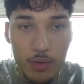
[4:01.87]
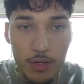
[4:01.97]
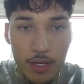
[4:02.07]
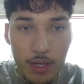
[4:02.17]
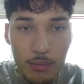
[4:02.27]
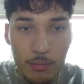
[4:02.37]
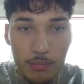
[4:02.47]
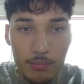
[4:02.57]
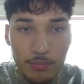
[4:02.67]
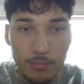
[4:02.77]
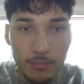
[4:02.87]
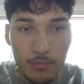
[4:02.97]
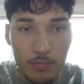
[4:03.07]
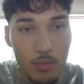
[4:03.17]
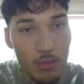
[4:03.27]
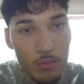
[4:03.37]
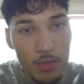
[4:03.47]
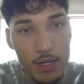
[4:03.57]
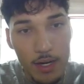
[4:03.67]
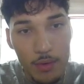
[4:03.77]
hour gap. We
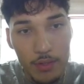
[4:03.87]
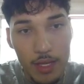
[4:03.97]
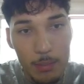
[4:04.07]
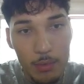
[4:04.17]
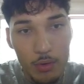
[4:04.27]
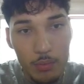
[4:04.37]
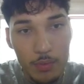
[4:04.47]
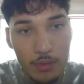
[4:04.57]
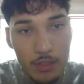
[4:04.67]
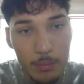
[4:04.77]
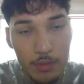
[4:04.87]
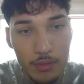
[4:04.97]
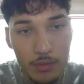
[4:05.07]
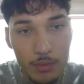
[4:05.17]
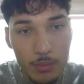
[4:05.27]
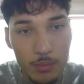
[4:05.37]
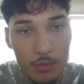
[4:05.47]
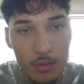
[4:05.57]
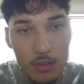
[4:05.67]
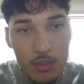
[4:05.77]
had an hourly gap open, tapped into
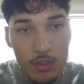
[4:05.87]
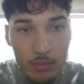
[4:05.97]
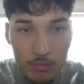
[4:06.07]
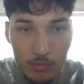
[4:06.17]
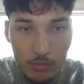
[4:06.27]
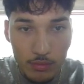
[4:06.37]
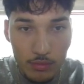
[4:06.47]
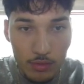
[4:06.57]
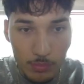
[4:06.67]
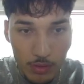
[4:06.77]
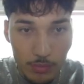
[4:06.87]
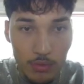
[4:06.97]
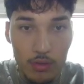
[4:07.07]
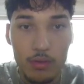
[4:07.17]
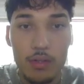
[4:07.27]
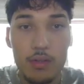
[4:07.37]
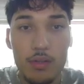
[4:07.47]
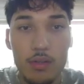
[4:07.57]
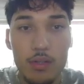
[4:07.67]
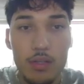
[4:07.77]
displacement lower.
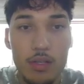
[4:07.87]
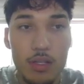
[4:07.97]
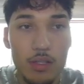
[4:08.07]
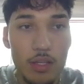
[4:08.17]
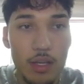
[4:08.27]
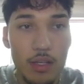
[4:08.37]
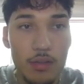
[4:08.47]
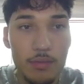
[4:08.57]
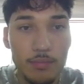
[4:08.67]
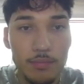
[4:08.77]
Then